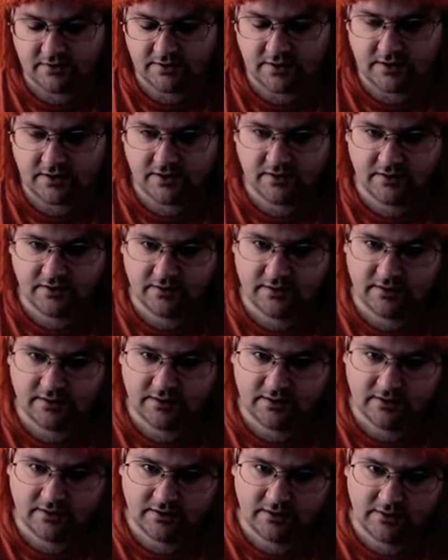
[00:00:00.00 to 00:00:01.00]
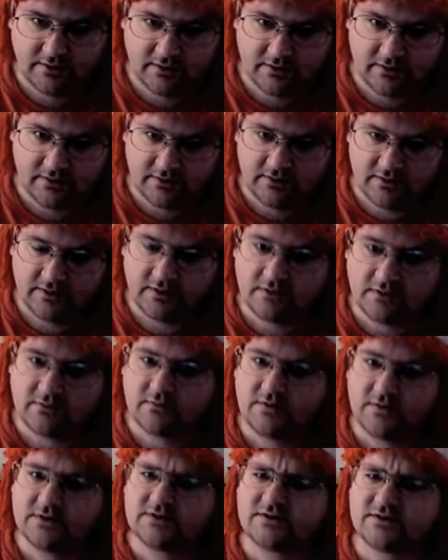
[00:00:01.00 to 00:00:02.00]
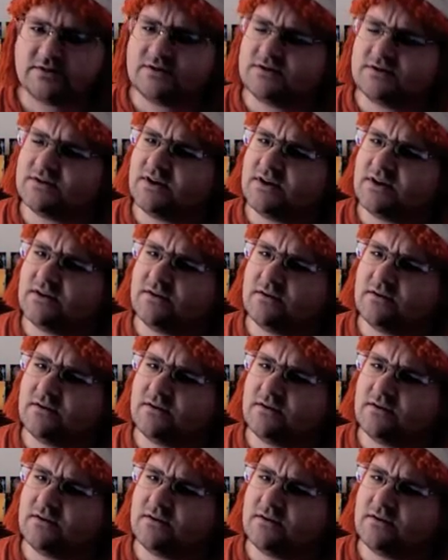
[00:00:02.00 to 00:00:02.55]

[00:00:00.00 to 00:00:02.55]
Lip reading: like, you know, Reed's just like,